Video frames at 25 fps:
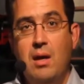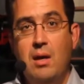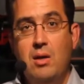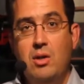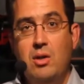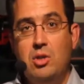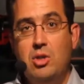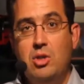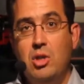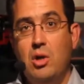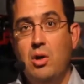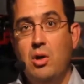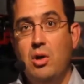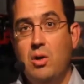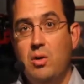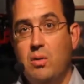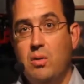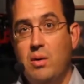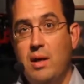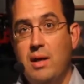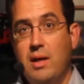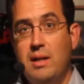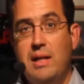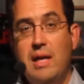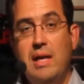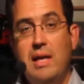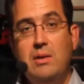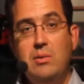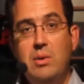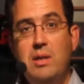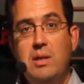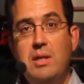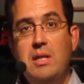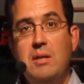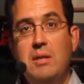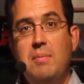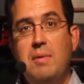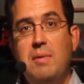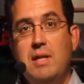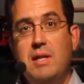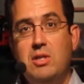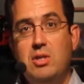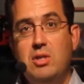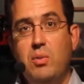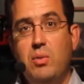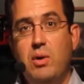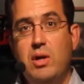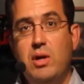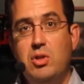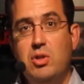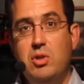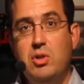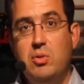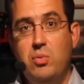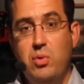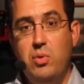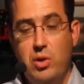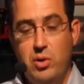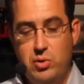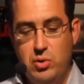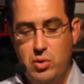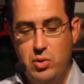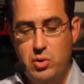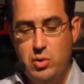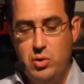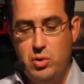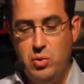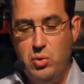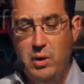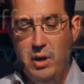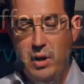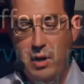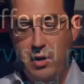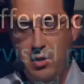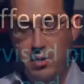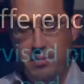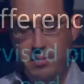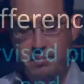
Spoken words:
So that really depends on what you want to do later.